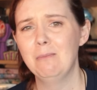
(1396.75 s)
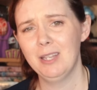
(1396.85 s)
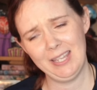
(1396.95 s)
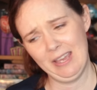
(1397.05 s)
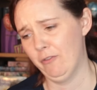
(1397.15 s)
I'm
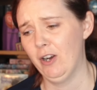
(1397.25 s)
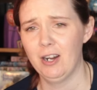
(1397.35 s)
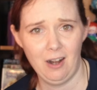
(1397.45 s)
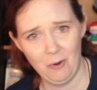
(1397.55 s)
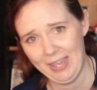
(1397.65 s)
a
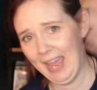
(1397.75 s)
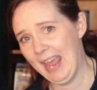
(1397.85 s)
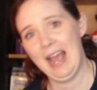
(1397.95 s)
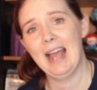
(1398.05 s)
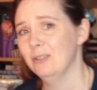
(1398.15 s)
giver,
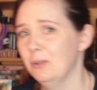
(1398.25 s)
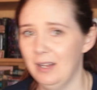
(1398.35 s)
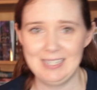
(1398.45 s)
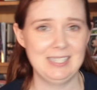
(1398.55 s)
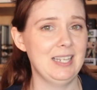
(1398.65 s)
okay?
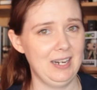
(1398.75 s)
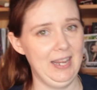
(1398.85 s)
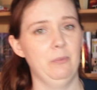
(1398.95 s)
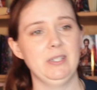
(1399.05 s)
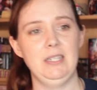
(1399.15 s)
I suck
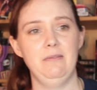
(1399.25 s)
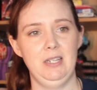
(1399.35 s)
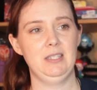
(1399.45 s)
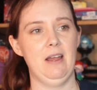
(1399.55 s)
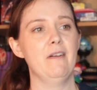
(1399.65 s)
at
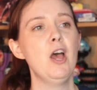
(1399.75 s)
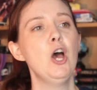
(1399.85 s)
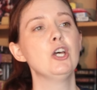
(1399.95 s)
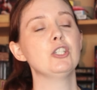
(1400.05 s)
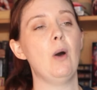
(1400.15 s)
receiving stuff.
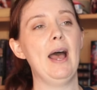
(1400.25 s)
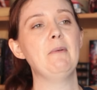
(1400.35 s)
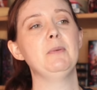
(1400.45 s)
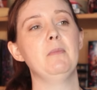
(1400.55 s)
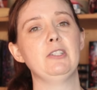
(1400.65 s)
So I
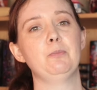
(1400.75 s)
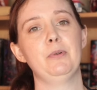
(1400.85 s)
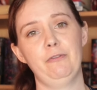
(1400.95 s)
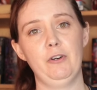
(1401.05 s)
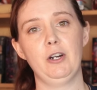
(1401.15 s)
would much
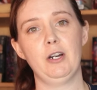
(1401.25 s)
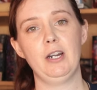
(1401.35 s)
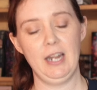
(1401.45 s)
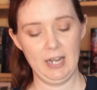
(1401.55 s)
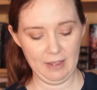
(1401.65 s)

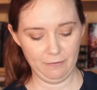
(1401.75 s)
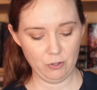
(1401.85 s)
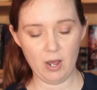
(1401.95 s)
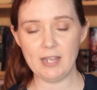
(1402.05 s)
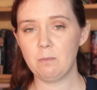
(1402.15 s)
prefer if
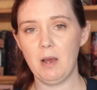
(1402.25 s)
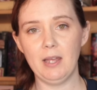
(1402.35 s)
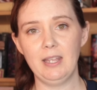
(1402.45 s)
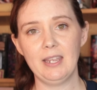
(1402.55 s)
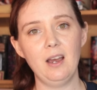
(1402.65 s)
you guys
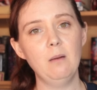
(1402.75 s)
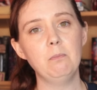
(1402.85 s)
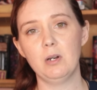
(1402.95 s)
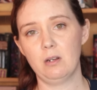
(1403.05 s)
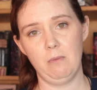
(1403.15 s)
bought like a
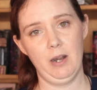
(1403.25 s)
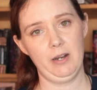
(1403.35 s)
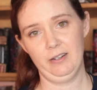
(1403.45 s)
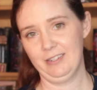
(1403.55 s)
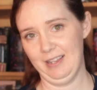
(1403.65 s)

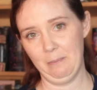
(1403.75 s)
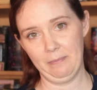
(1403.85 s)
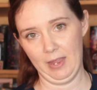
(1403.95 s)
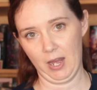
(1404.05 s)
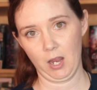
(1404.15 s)
bookmark or
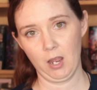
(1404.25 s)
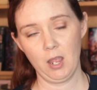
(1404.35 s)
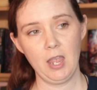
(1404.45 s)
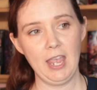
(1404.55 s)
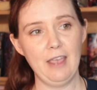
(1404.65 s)
something,
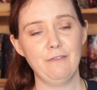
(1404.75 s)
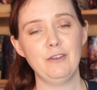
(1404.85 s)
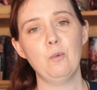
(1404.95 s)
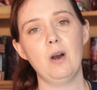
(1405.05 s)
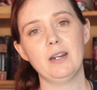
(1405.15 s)
if
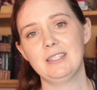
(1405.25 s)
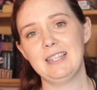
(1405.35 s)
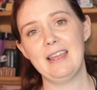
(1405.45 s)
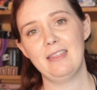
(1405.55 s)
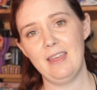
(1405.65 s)
you want to
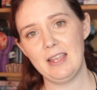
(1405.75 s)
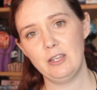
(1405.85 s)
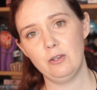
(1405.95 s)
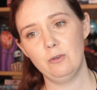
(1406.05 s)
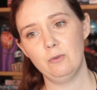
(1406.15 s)
say
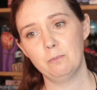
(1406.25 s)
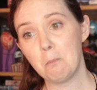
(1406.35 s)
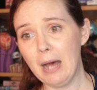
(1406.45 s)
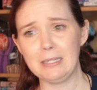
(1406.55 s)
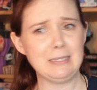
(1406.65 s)
thank you
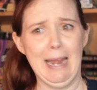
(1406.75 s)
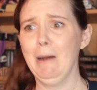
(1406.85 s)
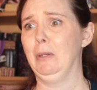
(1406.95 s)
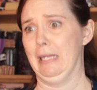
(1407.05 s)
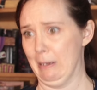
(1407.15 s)

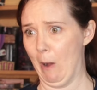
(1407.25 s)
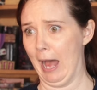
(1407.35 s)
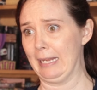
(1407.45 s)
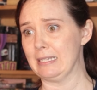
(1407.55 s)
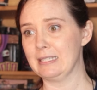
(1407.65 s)
monetarily
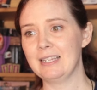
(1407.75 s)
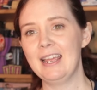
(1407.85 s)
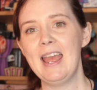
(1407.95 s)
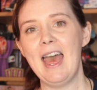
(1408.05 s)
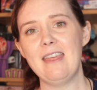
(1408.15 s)
wise.
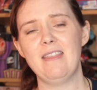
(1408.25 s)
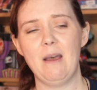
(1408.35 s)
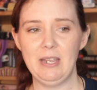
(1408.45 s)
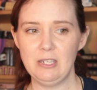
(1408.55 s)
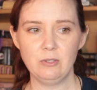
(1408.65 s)
And then
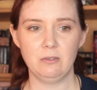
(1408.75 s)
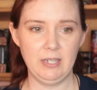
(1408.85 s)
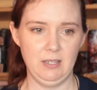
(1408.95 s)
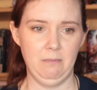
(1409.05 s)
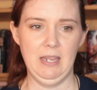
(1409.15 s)
that way you still
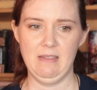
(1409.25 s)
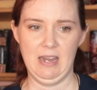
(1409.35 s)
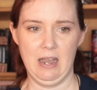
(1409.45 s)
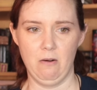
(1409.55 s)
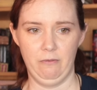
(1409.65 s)
get something and
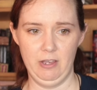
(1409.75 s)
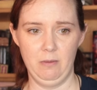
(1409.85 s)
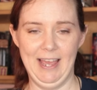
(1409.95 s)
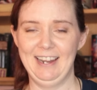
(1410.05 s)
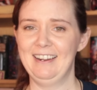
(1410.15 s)
then I don't
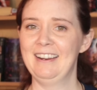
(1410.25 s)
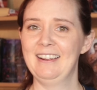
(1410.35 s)
feel bad.